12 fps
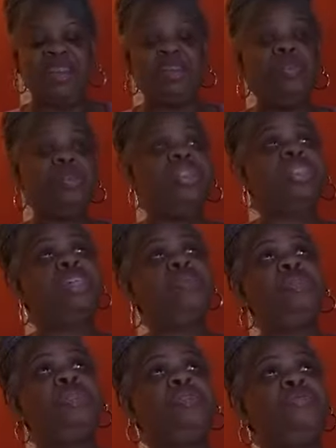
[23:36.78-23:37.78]
Because I know
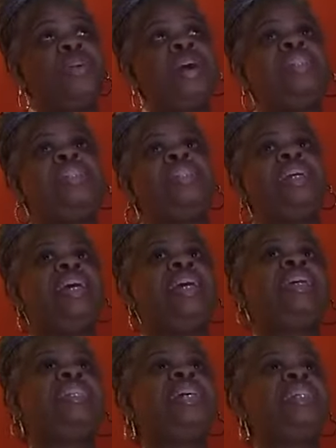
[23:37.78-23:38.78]
it says what's about
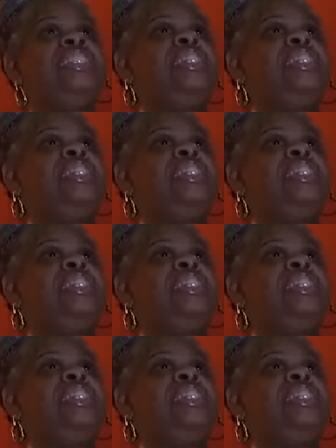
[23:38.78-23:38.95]
today.